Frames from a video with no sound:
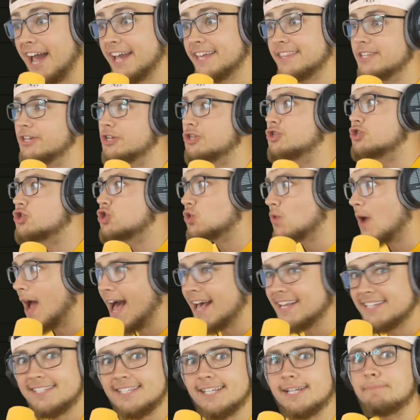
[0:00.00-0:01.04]
this
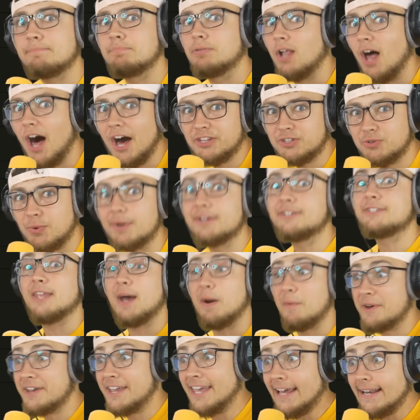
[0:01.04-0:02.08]
drastic plot twist that
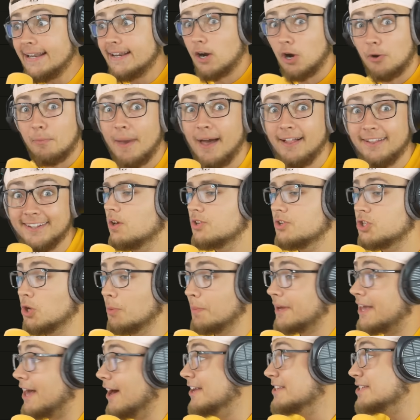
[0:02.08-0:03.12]
we get in our melody. So
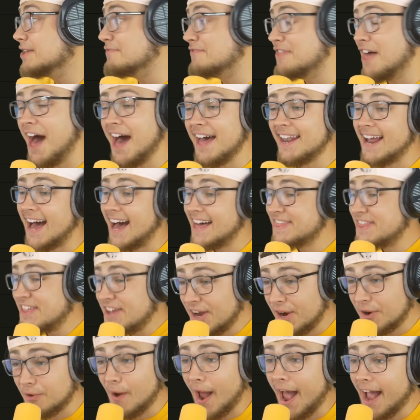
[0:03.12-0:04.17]
because of that, I think
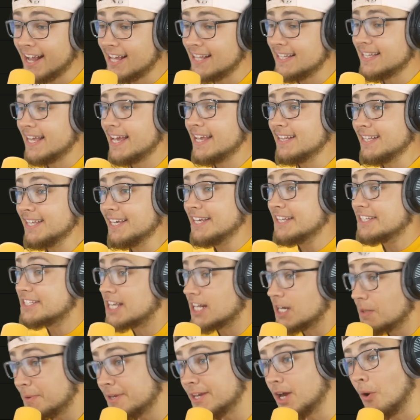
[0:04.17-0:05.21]
Arakalele is going
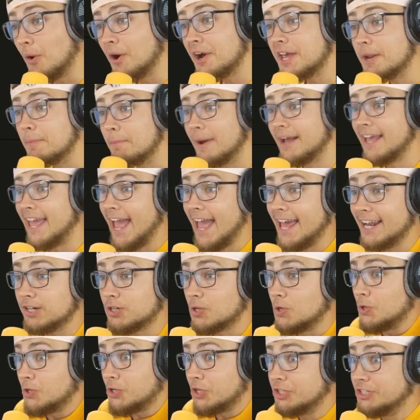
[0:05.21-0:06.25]
to be going in
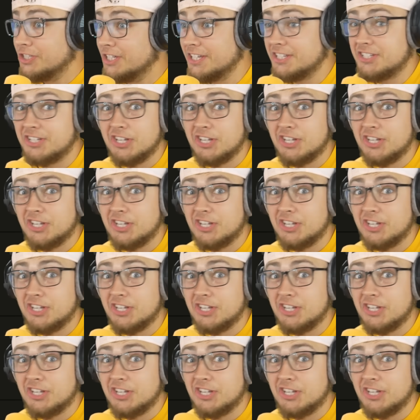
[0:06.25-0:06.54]
mechanical goodness as